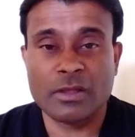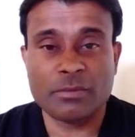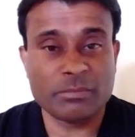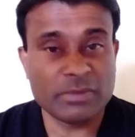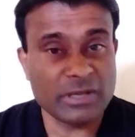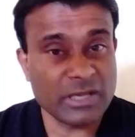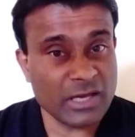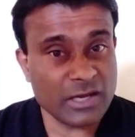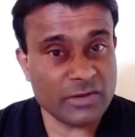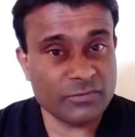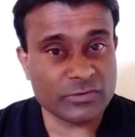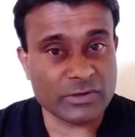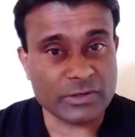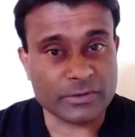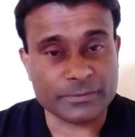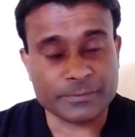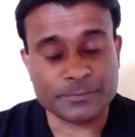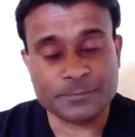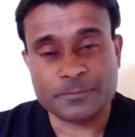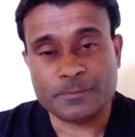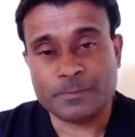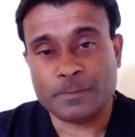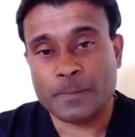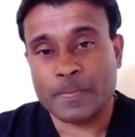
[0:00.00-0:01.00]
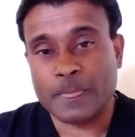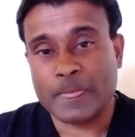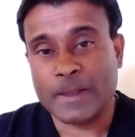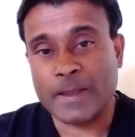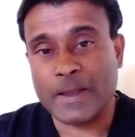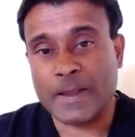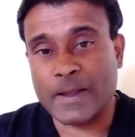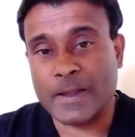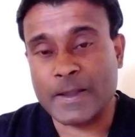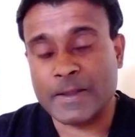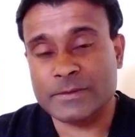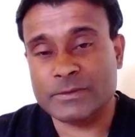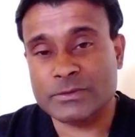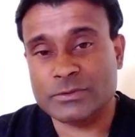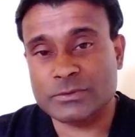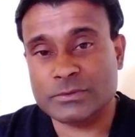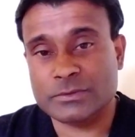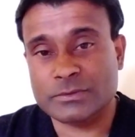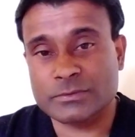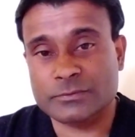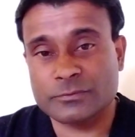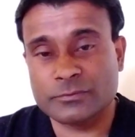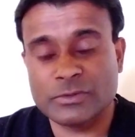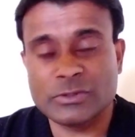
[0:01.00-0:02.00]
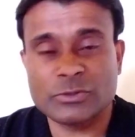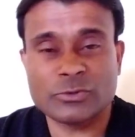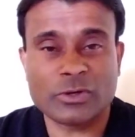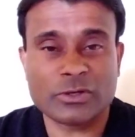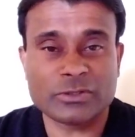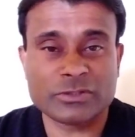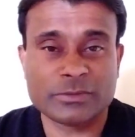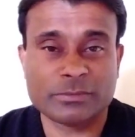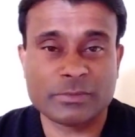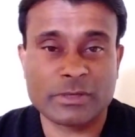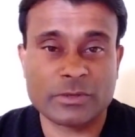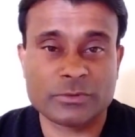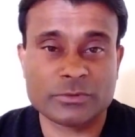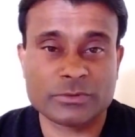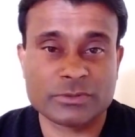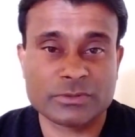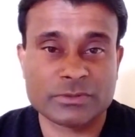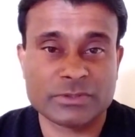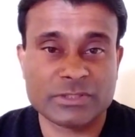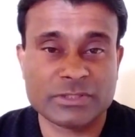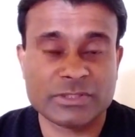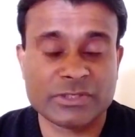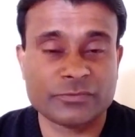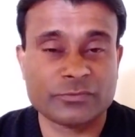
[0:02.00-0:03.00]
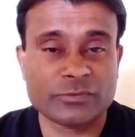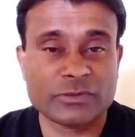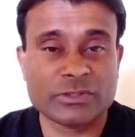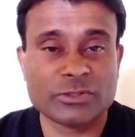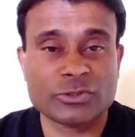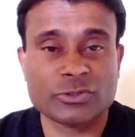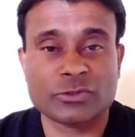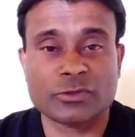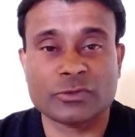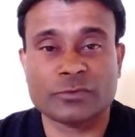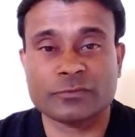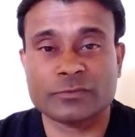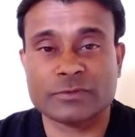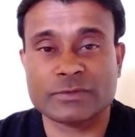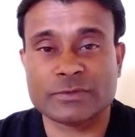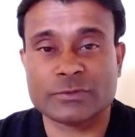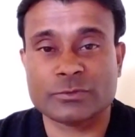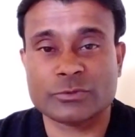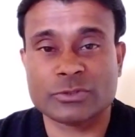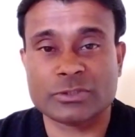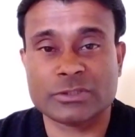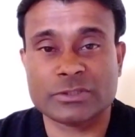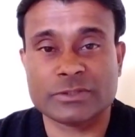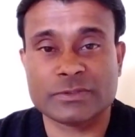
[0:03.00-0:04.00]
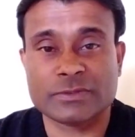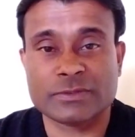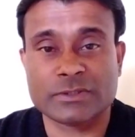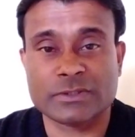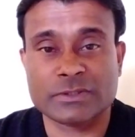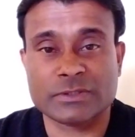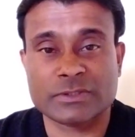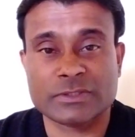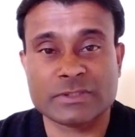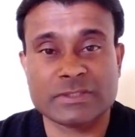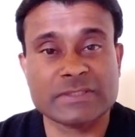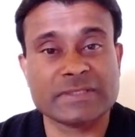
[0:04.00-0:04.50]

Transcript: behavior. And we talked about the definition of a social research.